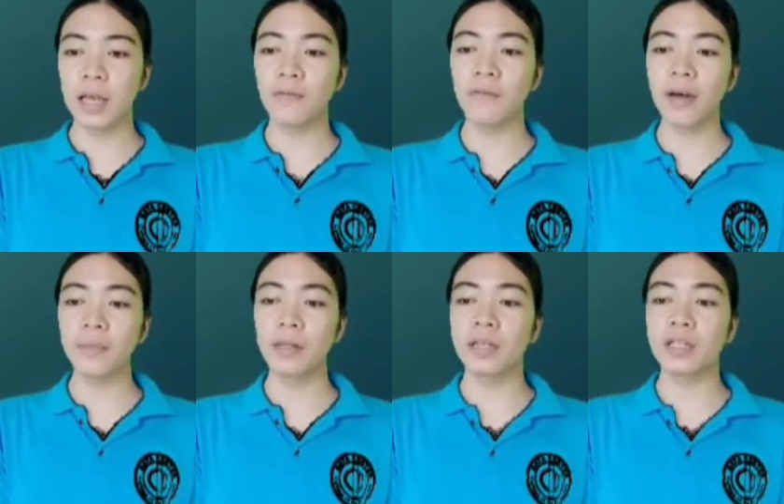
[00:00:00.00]
and
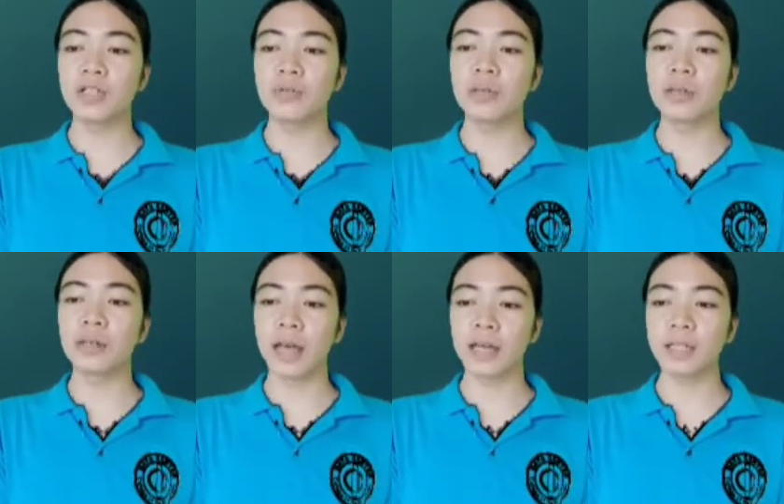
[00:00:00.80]
family through
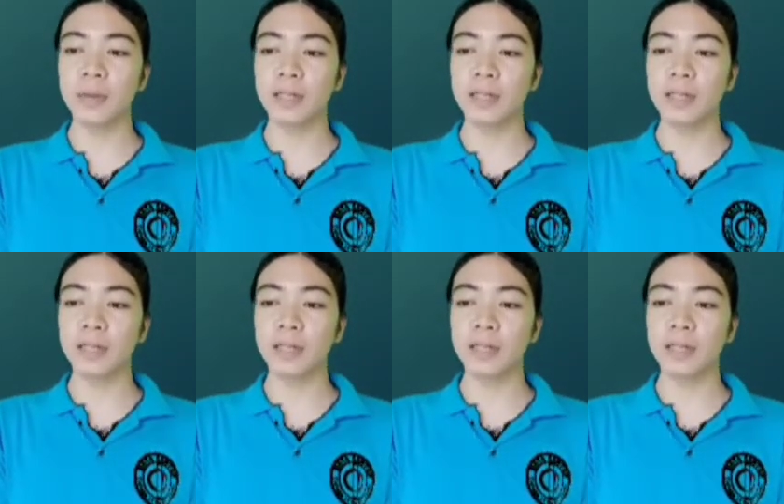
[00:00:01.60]
their text